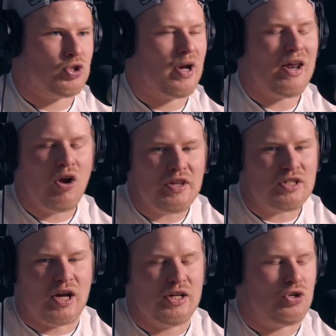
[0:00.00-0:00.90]
martial arts. And all
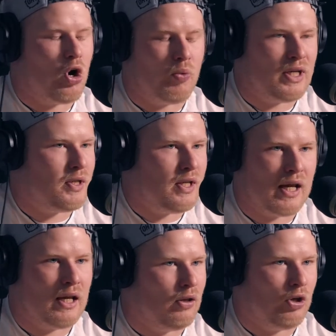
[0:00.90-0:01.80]
these guys are when you
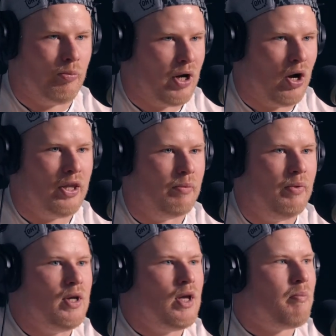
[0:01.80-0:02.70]
dig in a little bit on them.
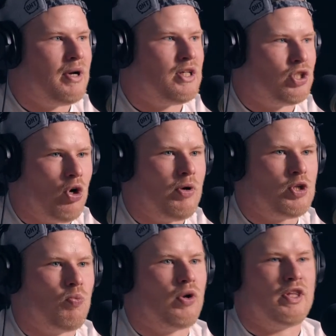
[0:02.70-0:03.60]
But he's so
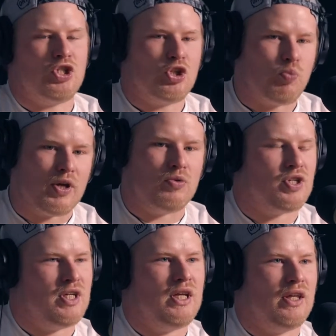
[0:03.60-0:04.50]
much more than just what you
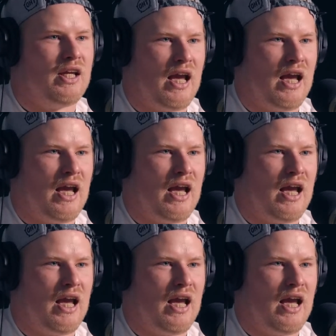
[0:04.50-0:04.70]
see in the